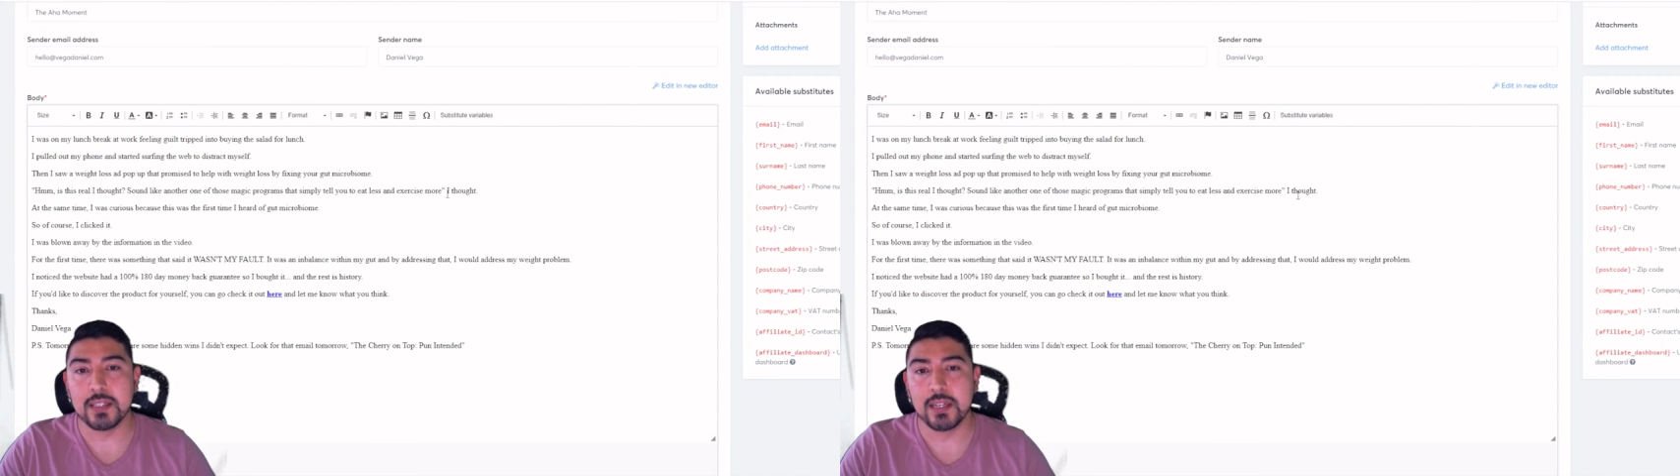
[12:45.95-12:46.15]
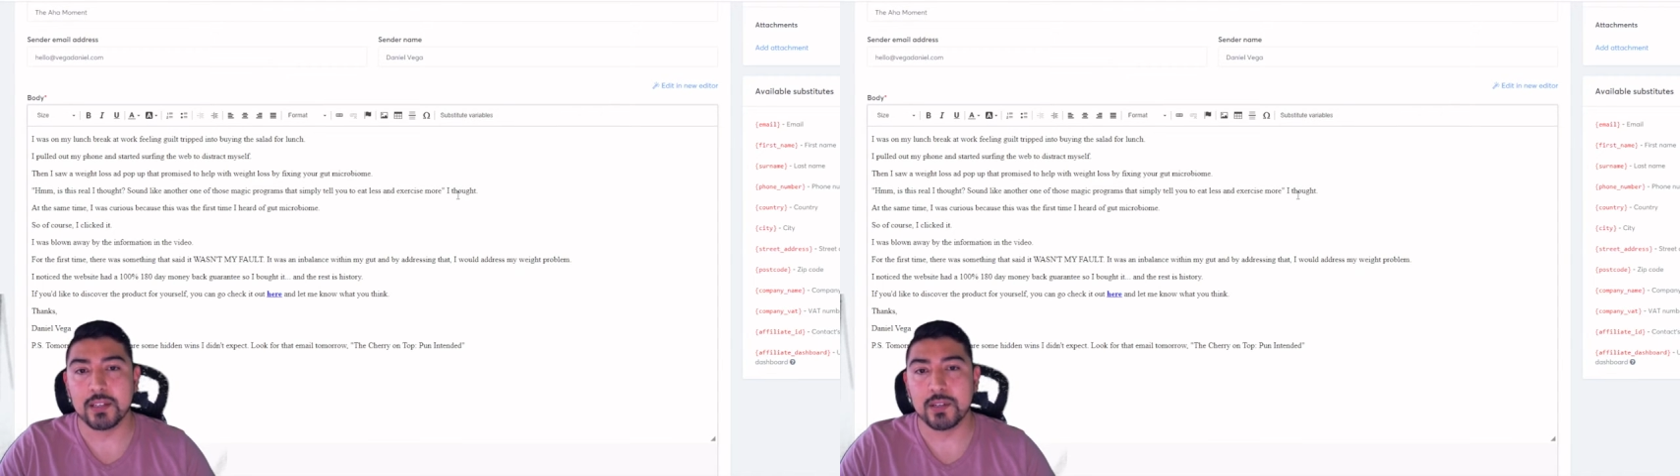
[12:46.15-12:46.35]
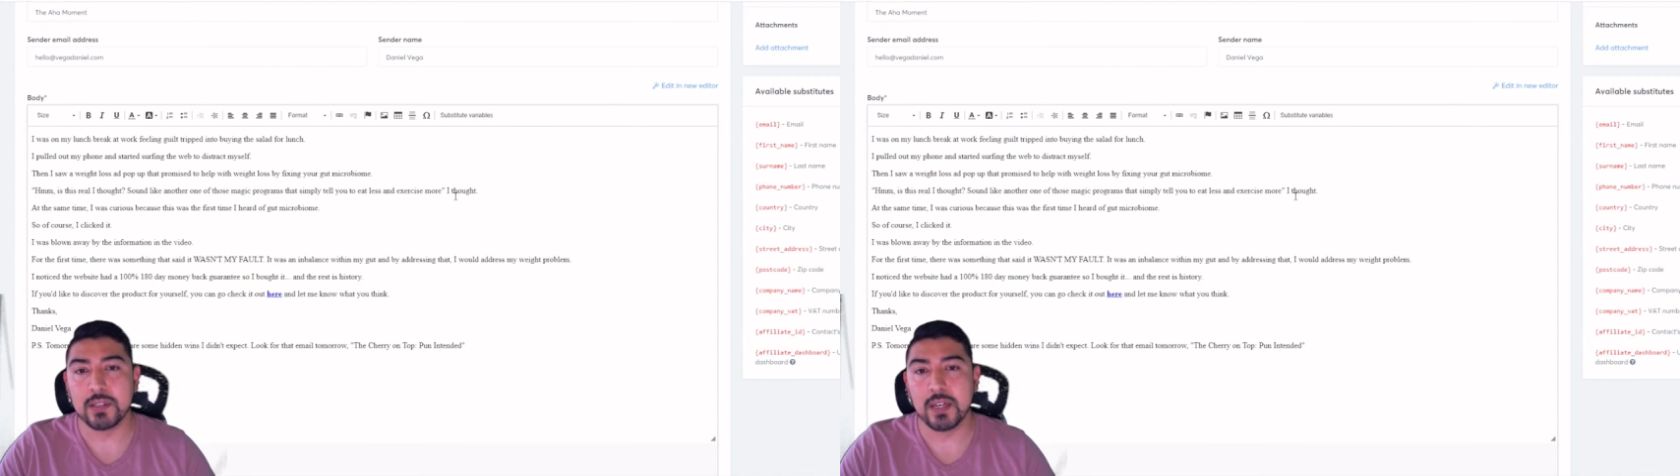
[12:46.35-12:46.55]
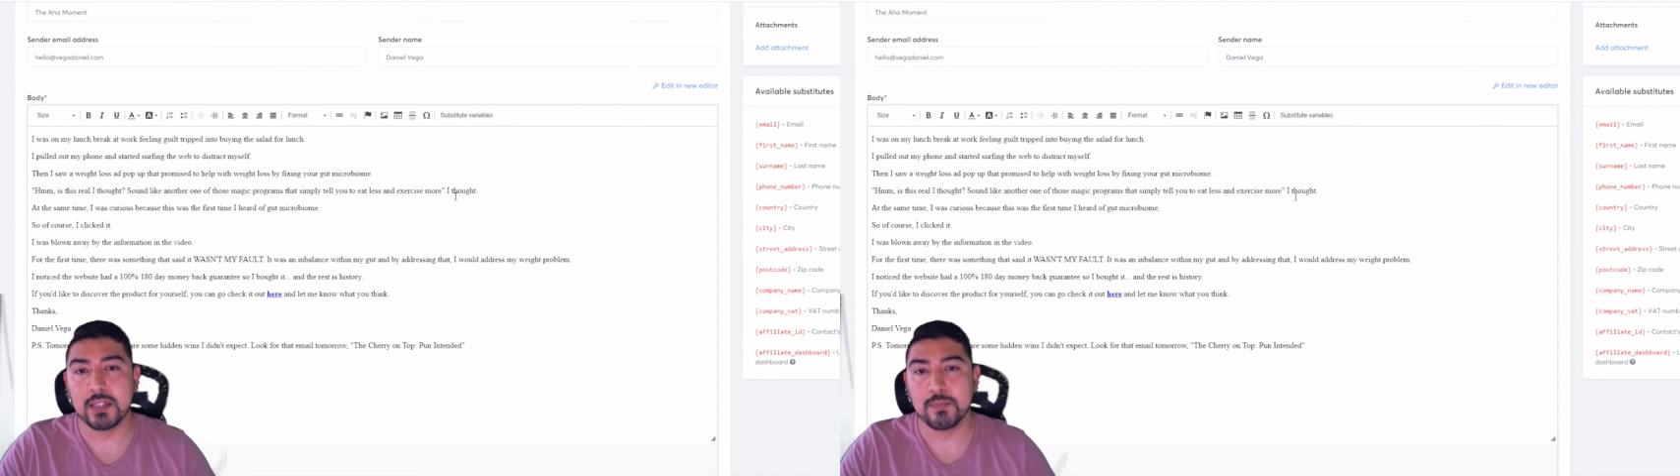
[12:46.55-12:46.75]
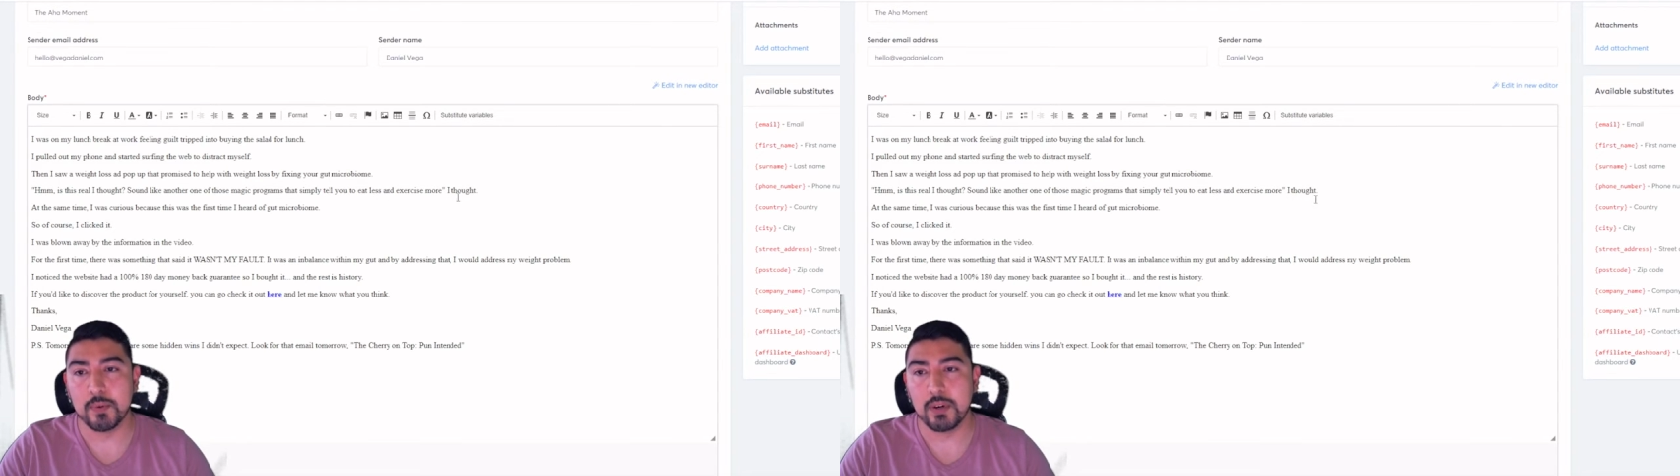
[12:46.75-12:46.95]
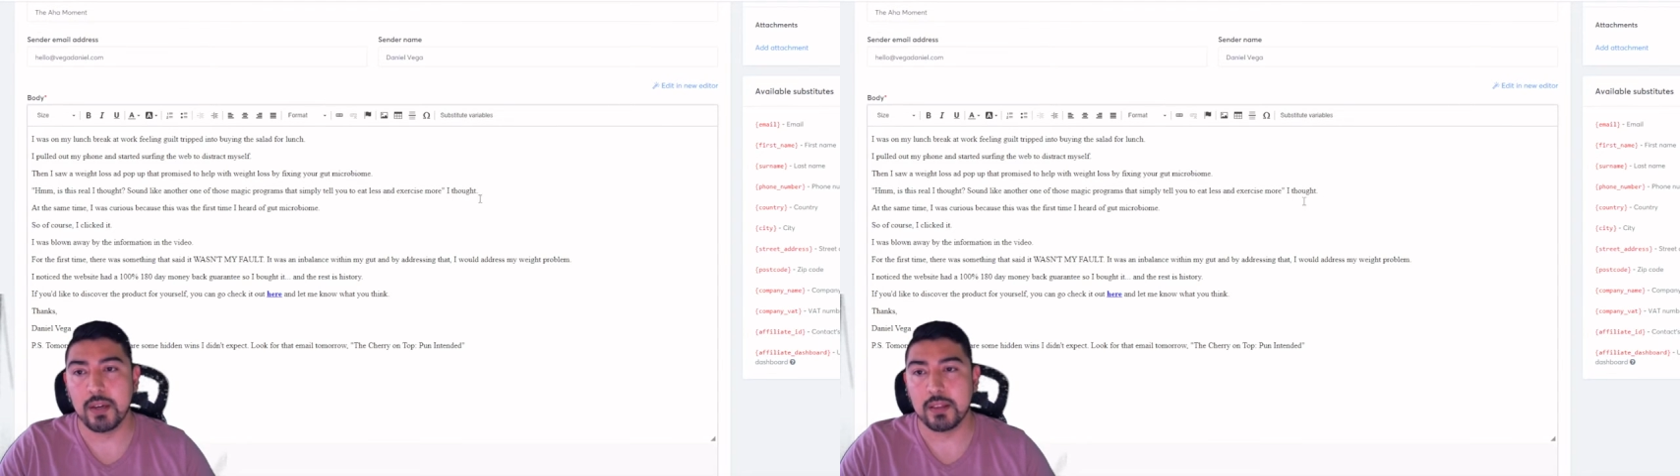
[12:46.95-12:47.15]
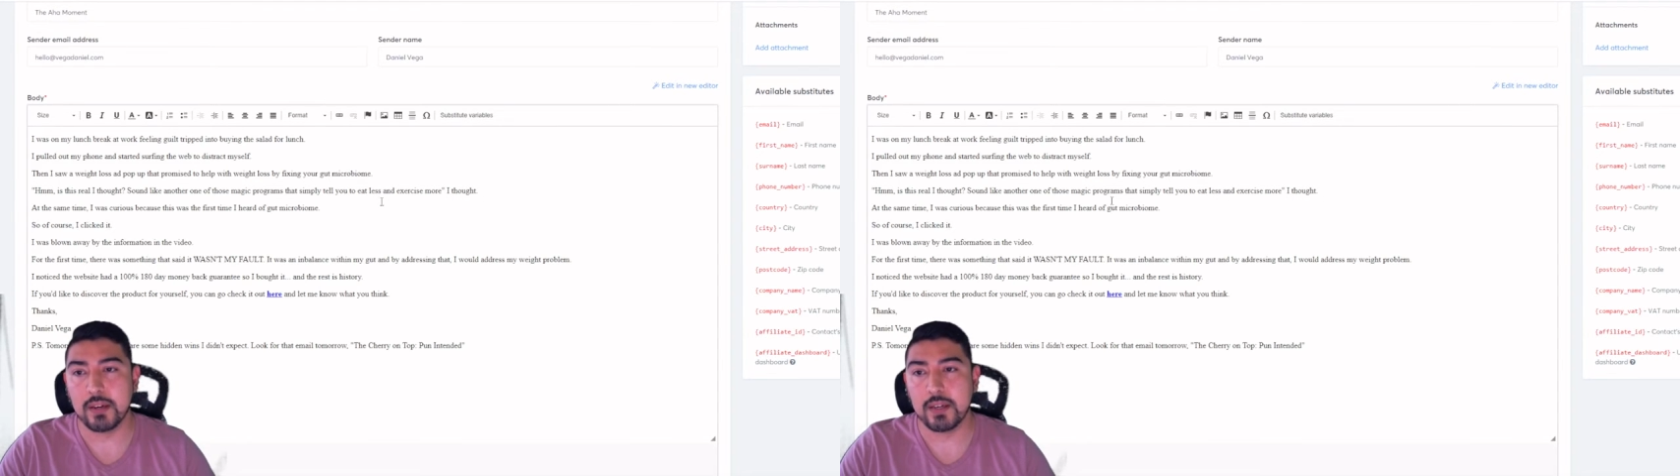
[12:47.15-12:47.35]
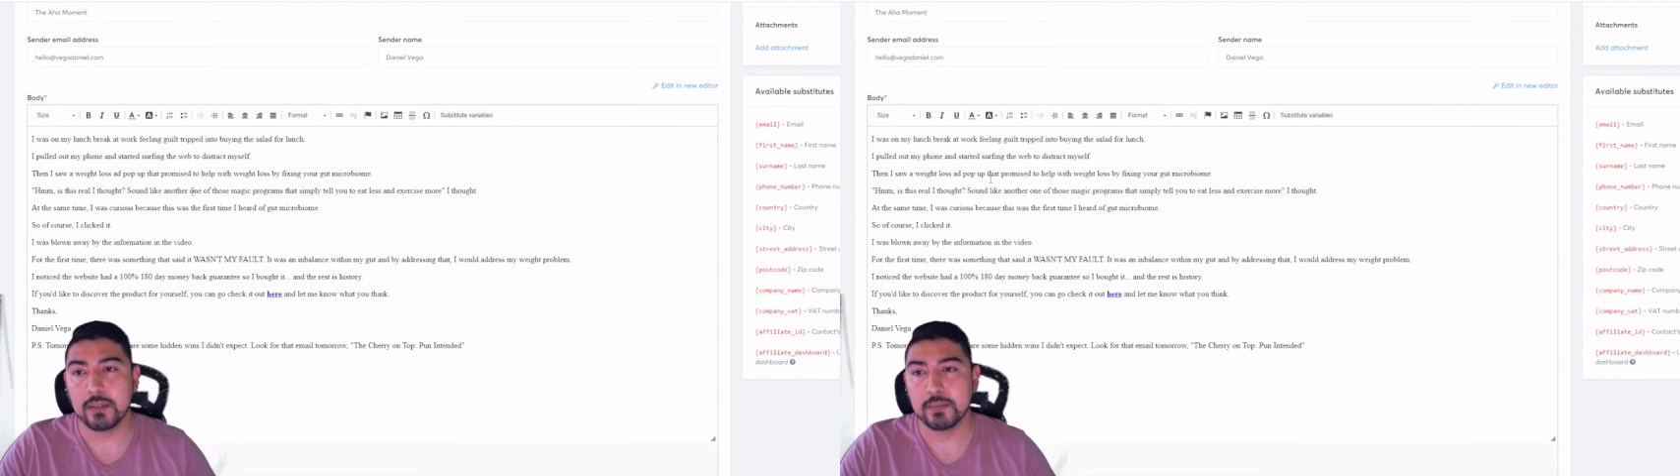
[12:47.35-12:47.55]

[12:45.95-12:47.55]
and exercise more, I thought.